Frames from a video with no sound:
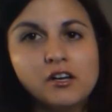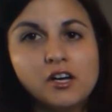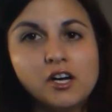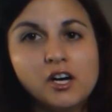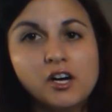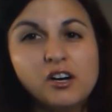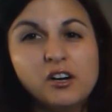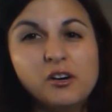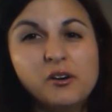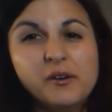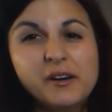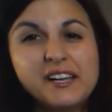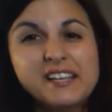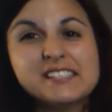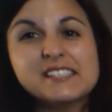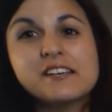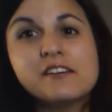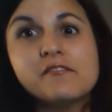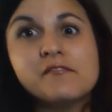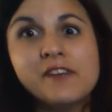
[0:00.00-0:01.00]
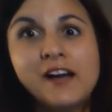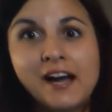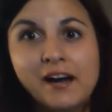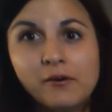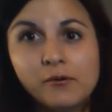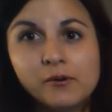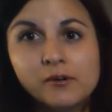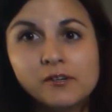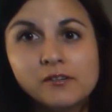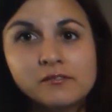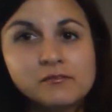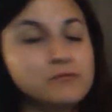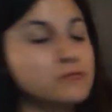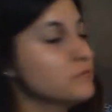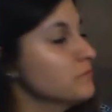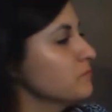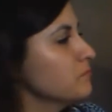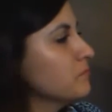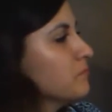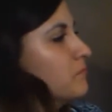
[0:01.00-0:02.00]
O is a vowel.
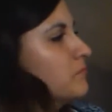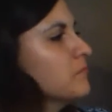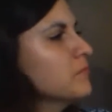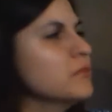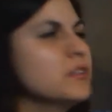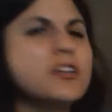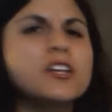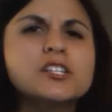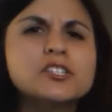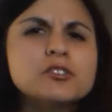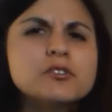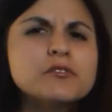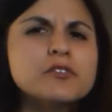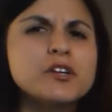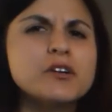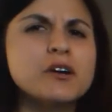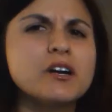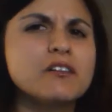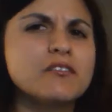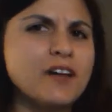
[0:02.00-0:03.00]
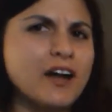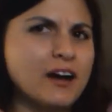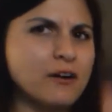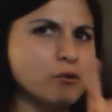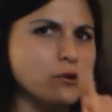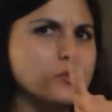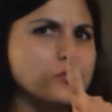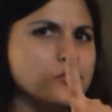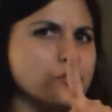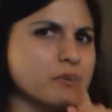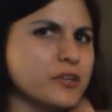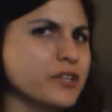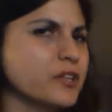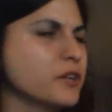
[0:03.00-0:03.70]
Let's review our vowels really